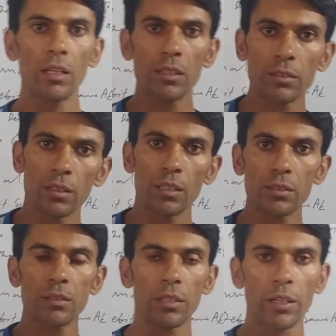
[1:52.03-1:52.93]

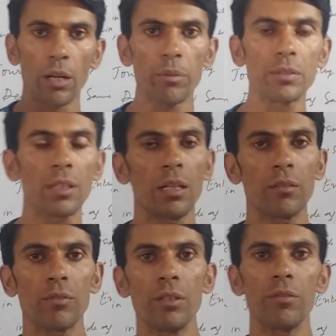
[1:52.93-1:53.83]
its debit side
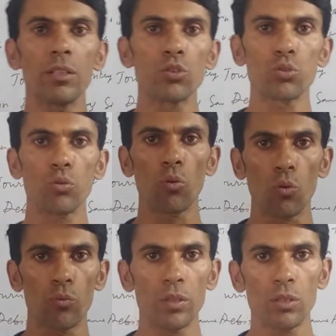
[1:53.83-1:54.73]
we will show
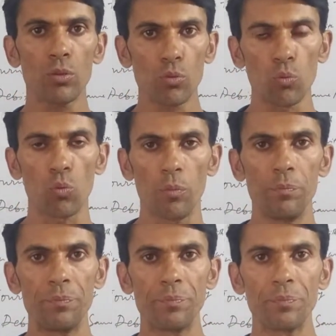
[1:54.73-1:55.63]
with 2.
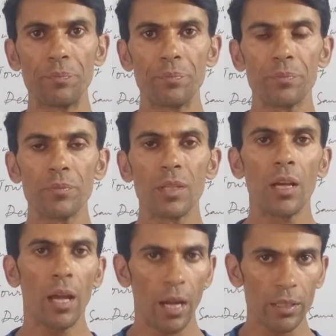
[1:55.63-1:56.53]

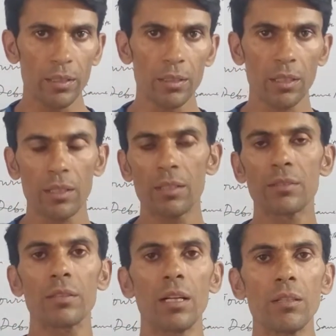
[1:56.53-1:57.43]
And in the credit
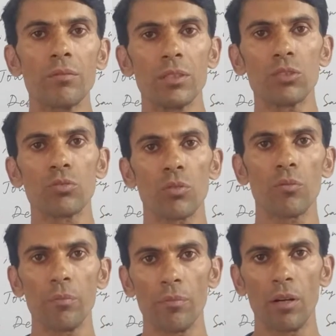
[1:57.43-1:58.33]
side we show
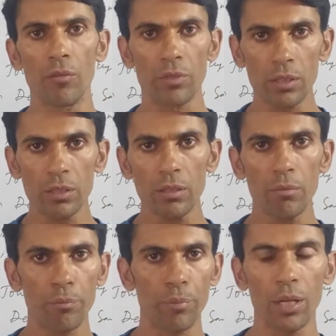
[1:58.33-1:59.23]
with
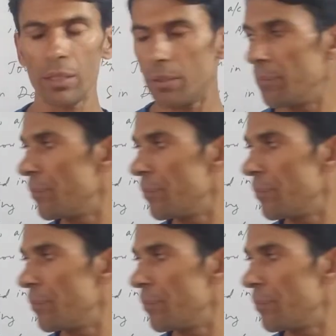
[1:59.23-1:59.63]
buy.